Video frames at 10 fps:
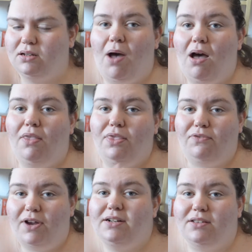But the
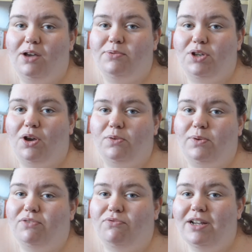friend that I was going
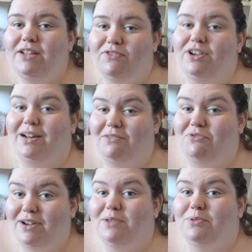with really
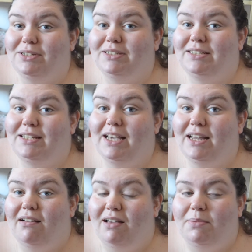wanted to see it in
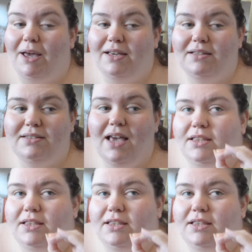IMAX.